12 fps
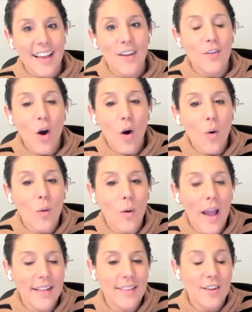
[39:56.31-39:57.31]
No,
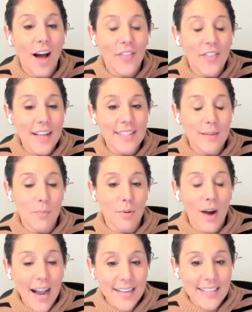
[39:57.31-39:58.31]
it's not that
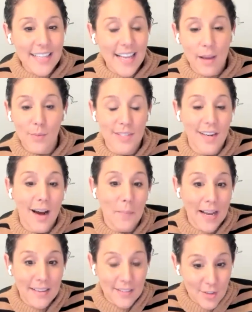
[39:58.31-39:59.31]
surprising. It was not
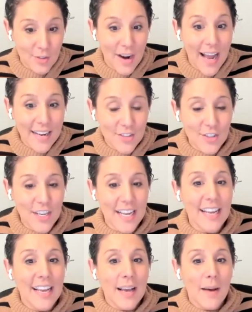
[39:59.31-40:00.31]
my
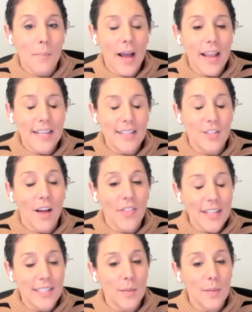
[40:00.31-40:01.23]
strategy, but it's not that